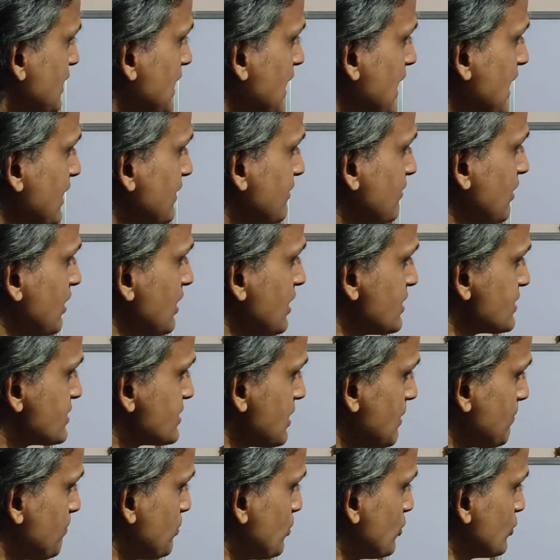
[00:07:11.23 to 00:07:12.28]
laterally
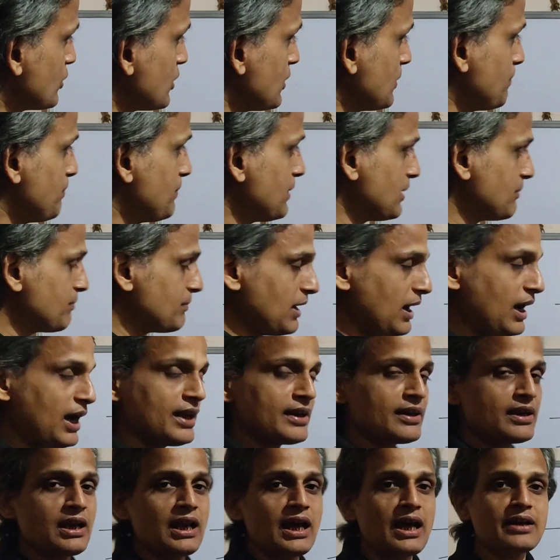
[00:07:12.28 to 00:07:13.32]
supported beam
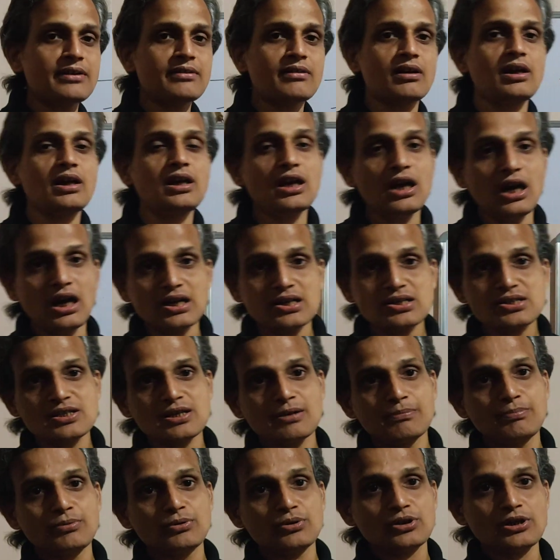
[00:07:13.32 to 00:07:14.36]
and laterally
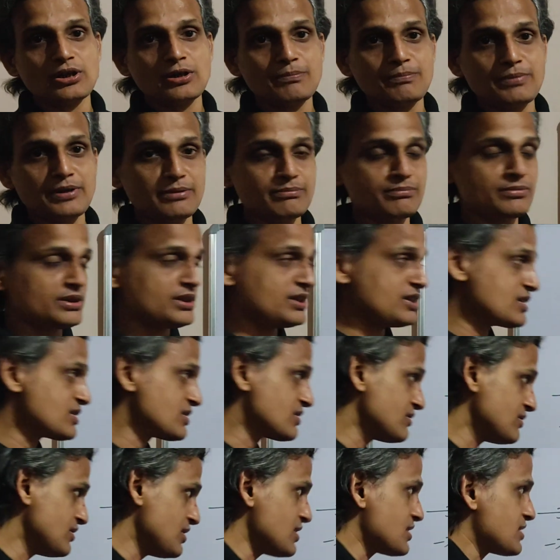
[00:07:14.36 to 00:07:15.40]
unsupported beam
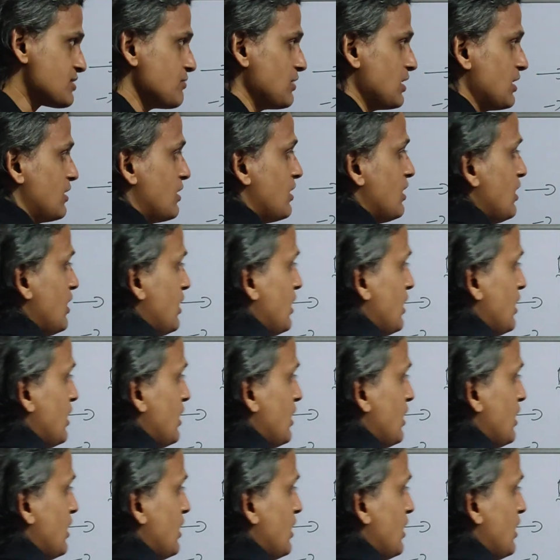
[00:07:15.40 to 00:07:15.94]
is this one: